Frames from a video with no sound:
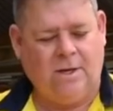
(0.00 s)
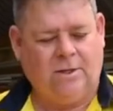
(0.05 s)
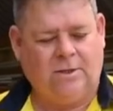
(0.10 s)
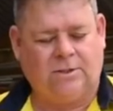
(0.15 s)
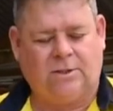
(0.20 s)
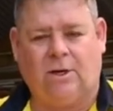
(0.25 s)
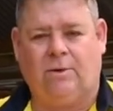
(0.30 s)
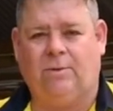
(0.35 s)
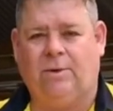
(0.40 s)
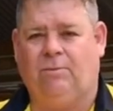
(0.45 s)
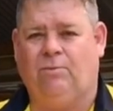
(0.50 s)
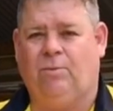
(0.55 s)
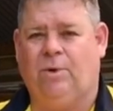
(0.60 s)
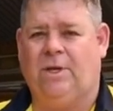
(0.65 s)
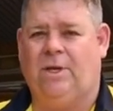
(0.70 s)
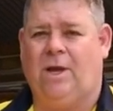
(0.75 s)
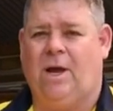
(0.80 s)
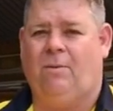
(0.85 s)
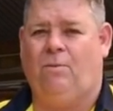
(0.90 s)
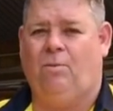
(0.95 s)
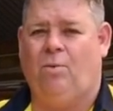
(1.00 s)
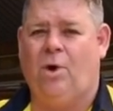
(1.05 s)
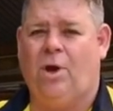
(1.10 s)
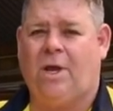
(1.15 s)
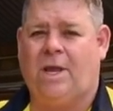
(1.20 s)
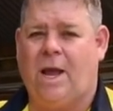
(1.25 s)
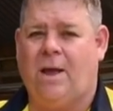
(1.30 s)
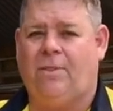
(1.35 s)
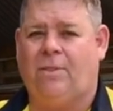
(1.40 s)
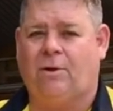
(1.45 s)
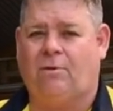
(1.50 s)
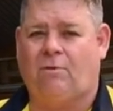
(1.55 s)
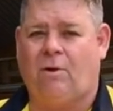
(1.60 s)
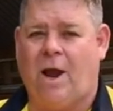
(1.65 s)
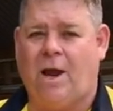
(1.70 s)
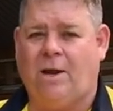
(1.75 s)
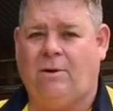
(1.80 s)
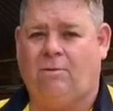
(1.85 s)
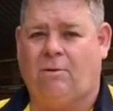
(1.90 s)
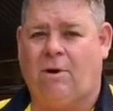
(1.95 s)
So we work out the
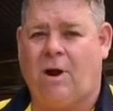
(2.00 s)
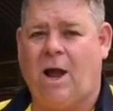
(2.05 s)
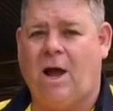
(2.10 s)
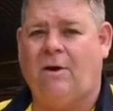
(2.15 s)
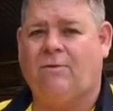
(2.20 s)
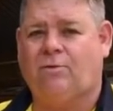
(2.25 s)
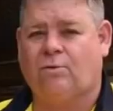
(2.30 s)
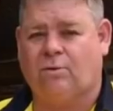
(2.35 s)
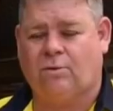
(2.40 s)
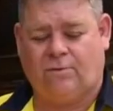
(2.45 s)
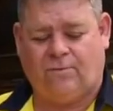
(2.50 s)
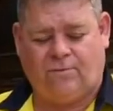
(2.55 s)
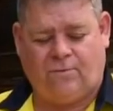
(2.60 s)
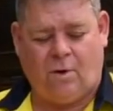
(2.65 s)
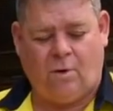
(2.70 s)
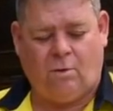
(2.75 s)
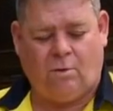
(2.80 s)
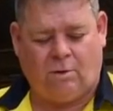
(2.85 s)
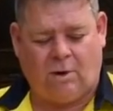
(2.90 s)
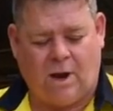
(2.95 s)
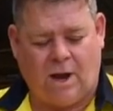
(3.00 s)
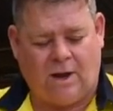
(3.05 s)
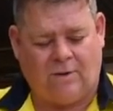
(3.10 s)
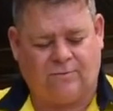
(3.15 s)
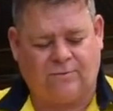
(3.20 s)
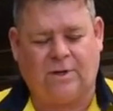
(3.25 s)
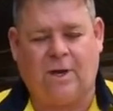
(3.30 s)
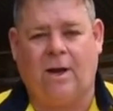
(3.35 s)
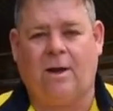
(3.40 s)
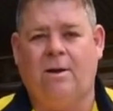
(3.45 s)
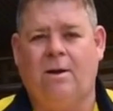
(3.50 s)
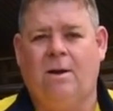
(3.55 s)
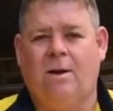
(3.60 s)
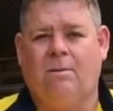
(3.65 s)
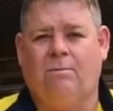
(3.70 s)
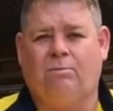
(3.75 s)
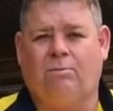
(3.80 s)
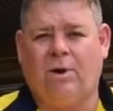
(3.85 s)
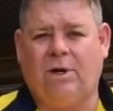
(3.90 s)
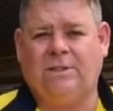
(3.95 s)
grade we're after or the fall we're after,
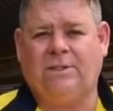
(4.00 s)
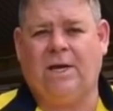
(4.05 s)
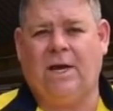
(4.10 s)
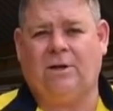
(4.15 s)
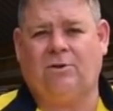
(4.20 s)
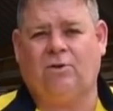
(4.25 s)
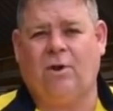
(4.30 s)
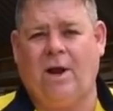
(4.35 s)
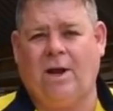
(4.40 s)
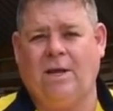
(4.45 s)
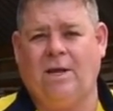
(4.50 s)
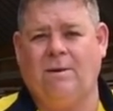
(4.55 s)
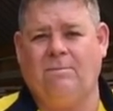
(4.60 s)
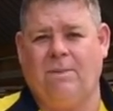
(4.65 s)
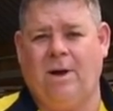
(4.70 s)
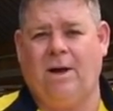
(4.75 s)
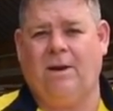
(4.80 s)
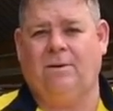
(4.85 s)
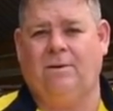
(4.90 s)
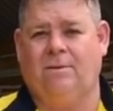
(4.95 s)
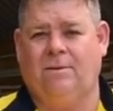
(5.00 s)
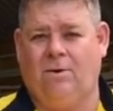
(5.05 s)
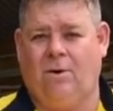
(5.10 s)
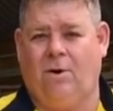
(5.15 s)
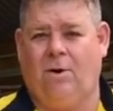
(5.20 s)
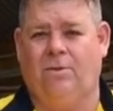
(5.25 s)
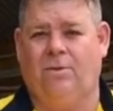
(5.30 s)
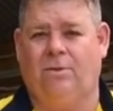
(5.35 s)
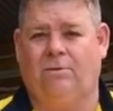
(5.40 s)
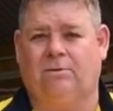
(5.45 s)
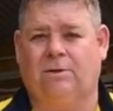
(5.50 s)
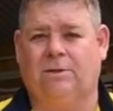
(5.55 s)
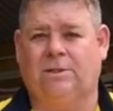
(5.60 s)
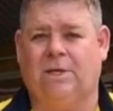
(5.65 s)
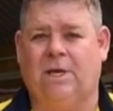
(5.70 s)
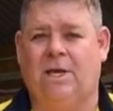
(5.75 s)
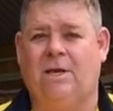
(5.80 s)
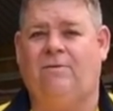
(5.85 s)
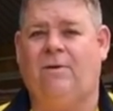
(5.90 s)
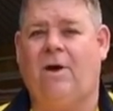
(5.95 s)
press our tracking button on the
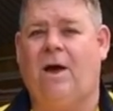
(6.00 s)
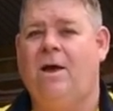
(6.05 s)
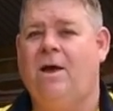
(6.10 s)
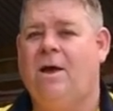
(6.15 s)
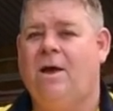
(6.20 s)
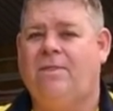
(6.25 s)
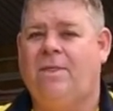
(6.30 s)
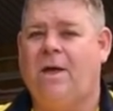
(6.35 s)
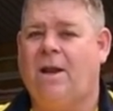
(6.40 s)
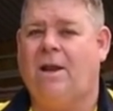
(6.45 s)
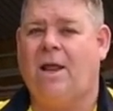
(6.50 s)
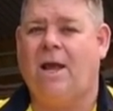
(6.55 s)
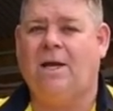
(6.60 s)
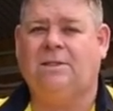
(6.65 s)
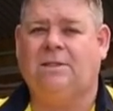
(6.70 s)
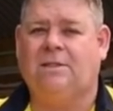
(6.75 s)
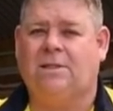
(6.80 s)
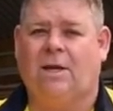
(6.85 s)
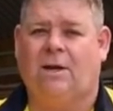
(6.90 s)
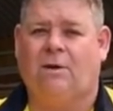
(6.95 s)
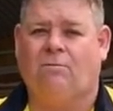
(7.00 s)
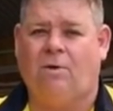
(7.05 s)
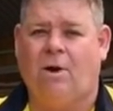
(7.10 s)
receiver, that laser is going to